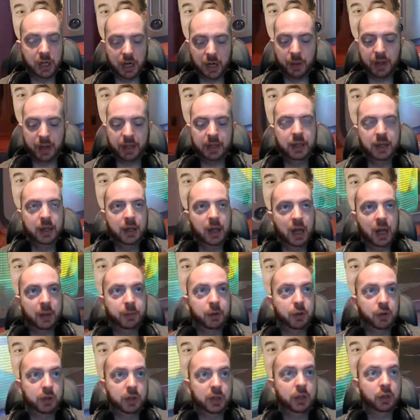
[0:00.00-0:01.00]
anyway.
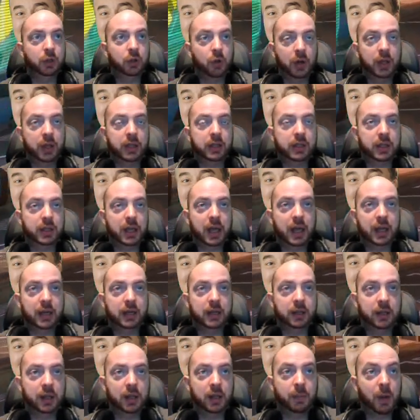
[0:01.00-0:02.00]
I'm using the toilets
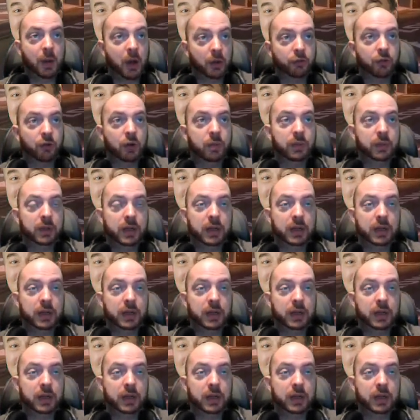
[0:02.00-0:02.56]
and the bathrooms